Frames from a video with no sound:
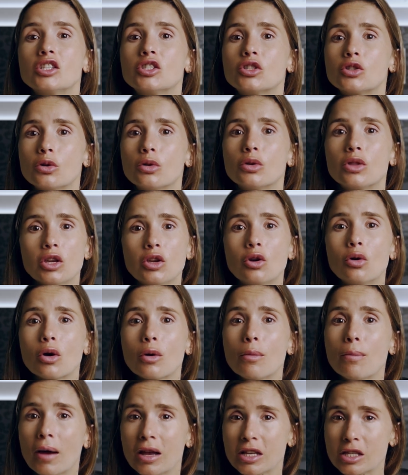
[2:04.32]
ensure that you're
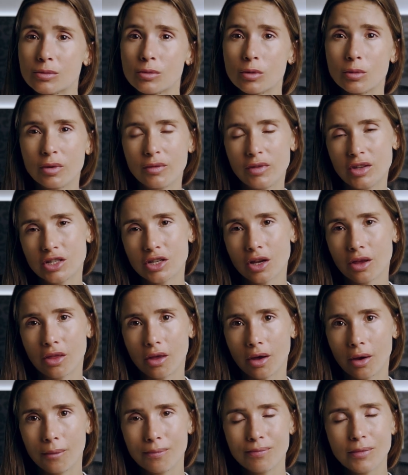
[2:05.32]
compatible with each
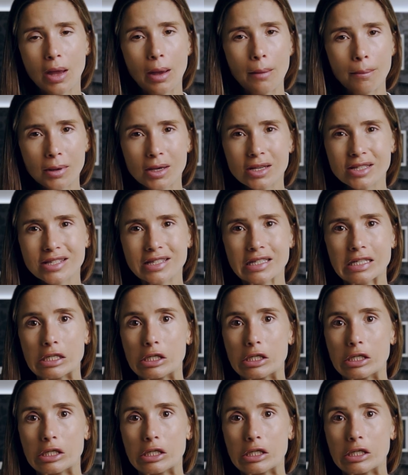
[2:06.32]
other. Because